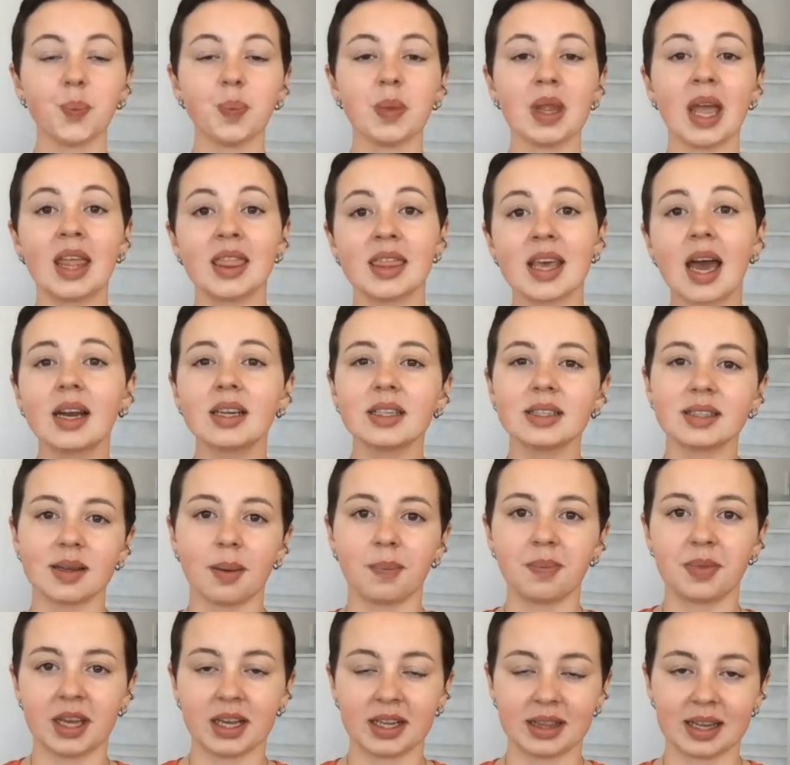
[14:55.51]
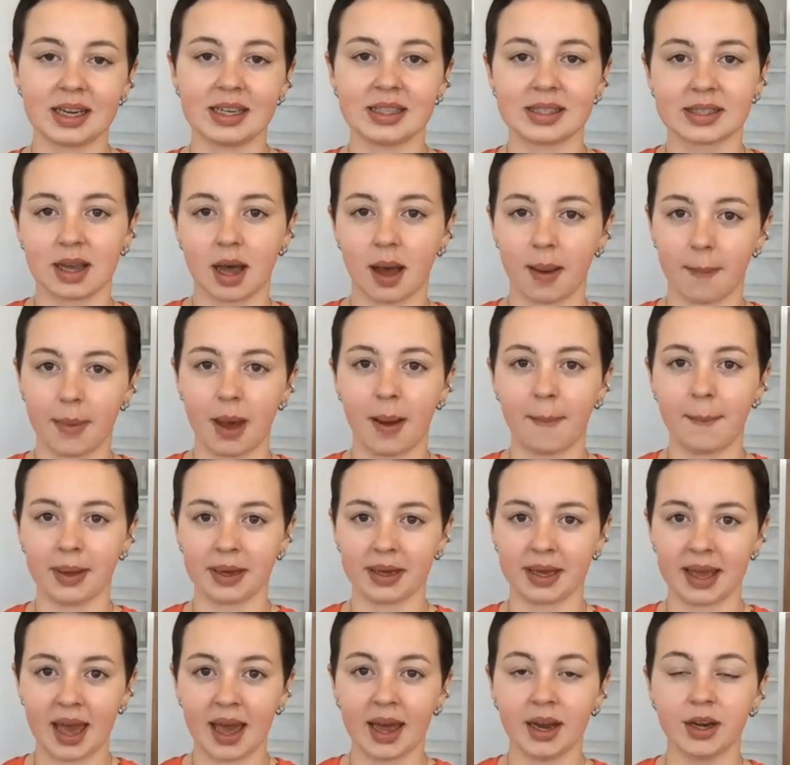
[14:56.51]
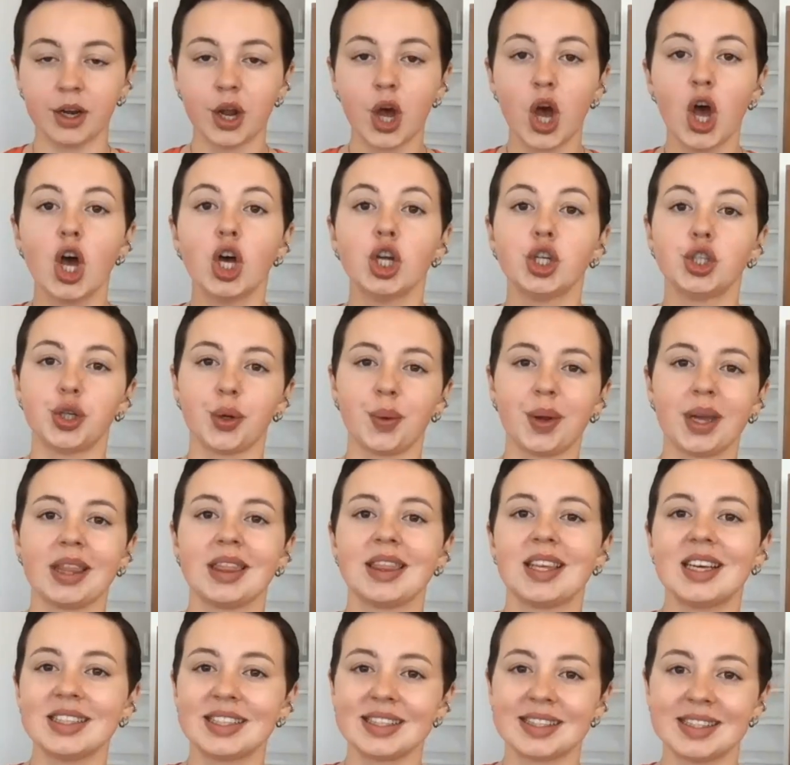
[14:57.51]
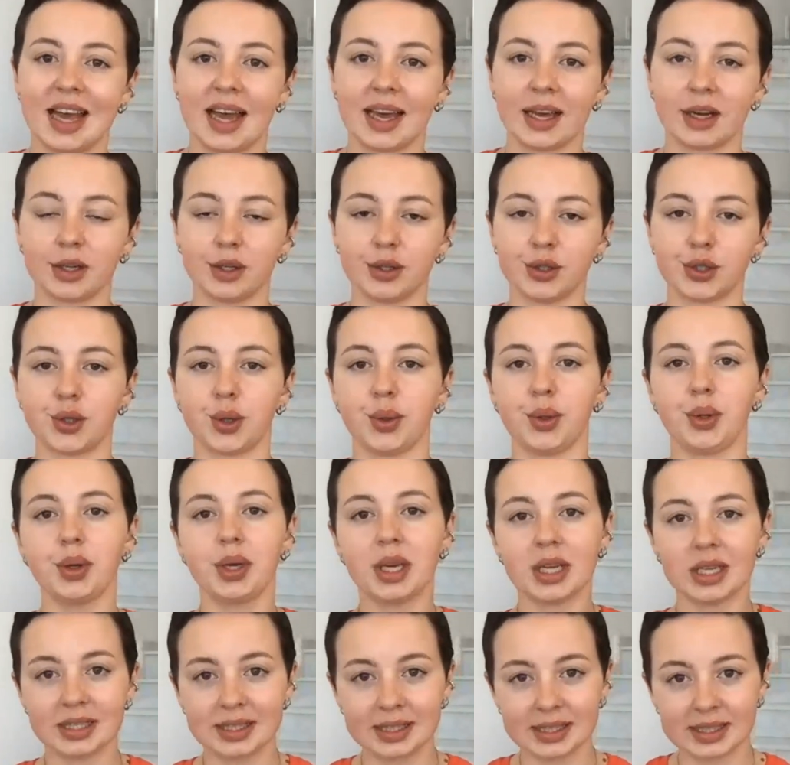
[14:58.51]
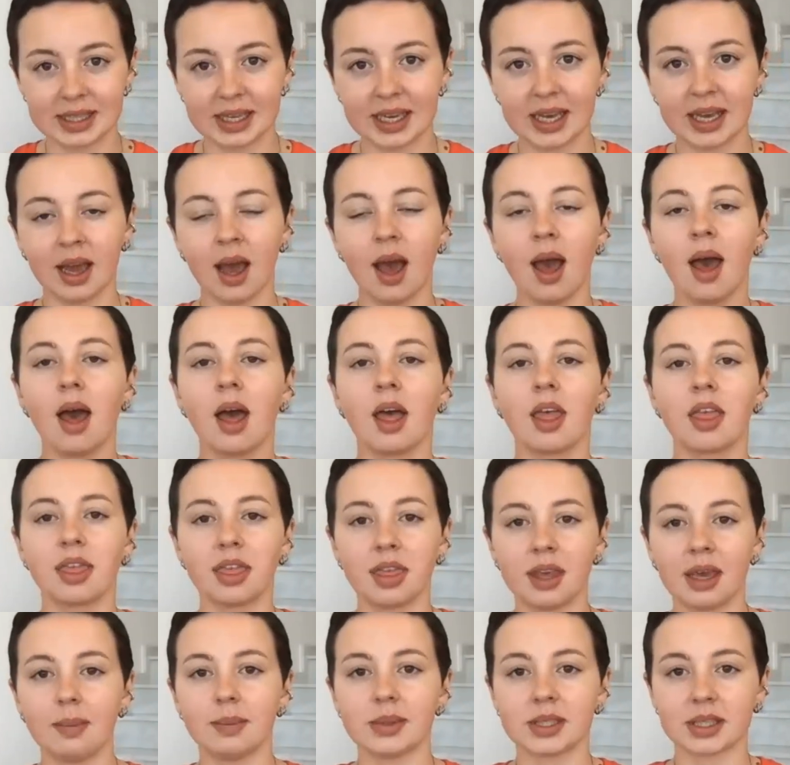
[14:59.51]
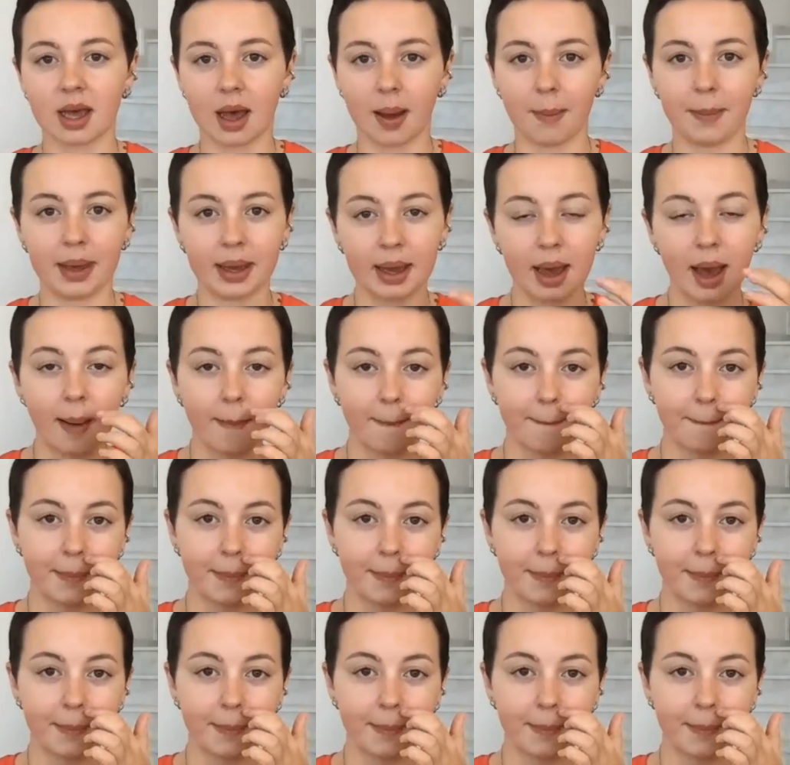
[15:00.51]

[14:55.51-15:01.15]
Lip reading: And that is something that has come up again during this cycle. So you can see themes coming up